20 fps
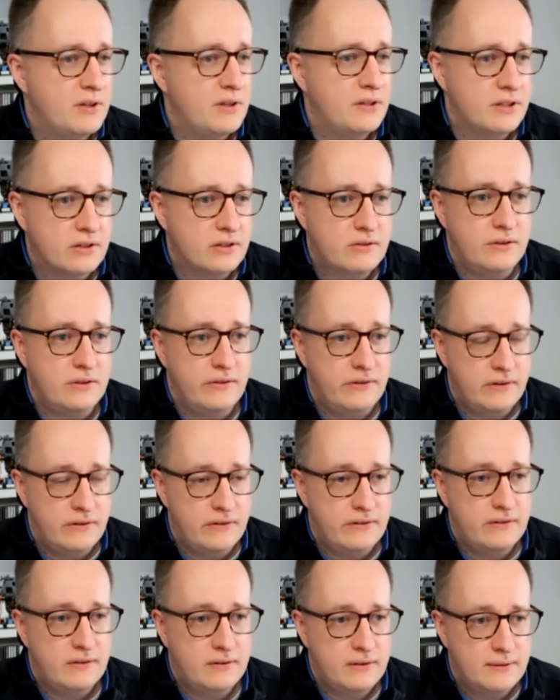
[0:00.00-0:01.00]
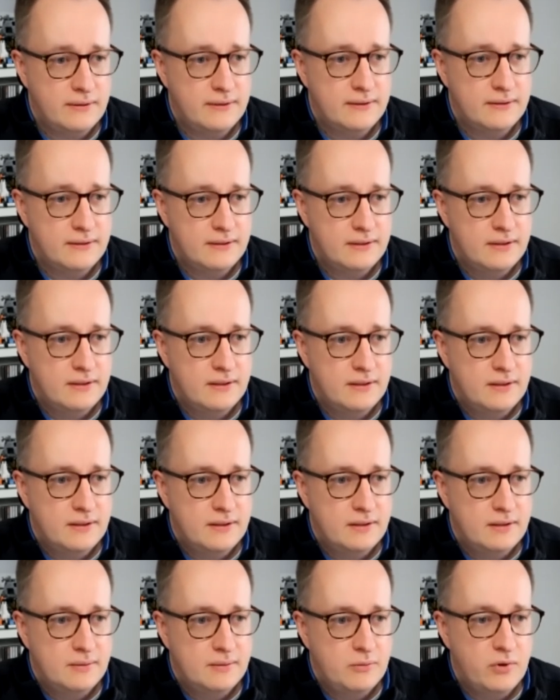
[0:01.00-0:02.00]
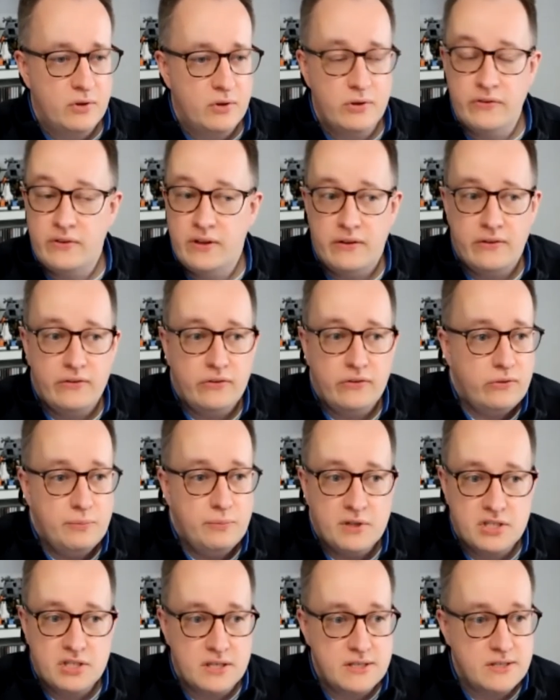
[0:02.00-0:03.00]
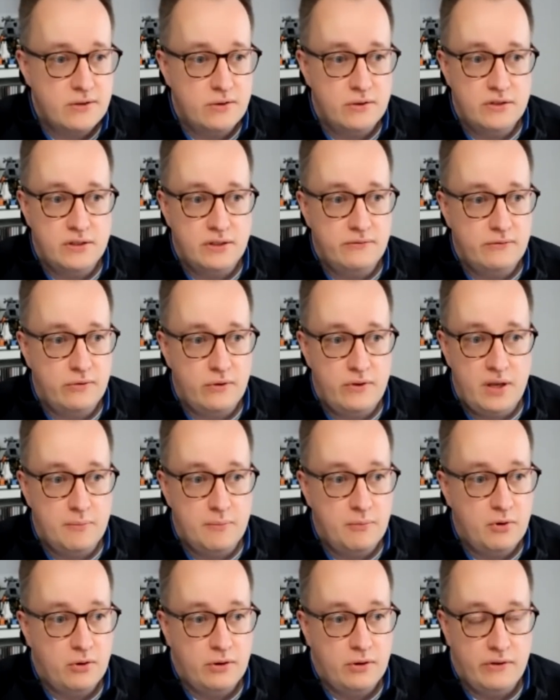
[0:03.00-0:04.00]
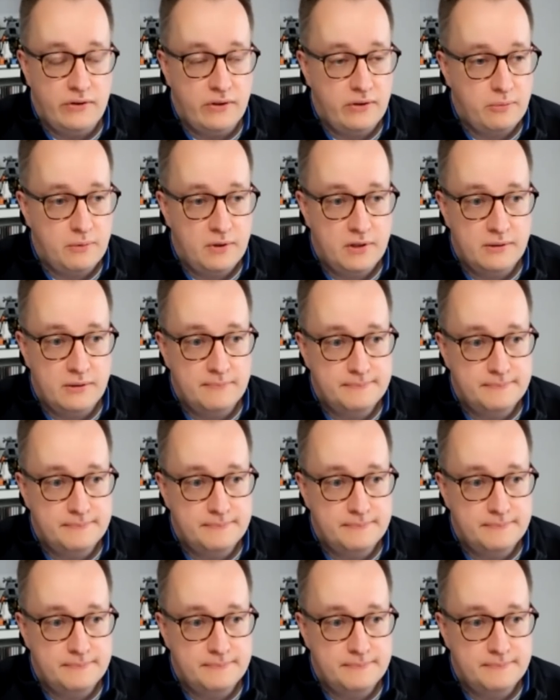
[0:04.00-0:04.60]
increases, because there's too much uncertainty for the employers as well.